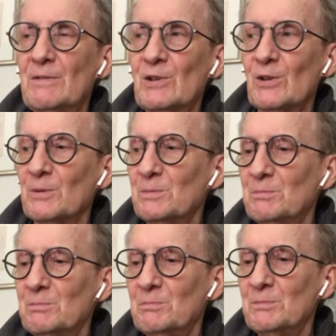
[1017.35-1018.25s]
you're
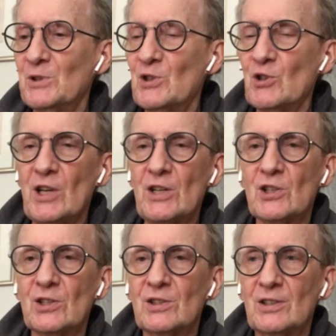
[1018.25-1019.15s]

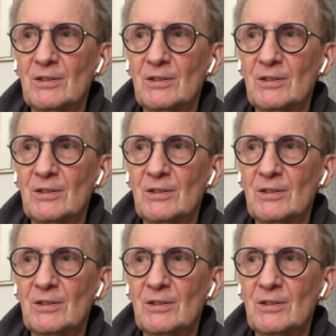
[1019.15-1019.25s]
judicious,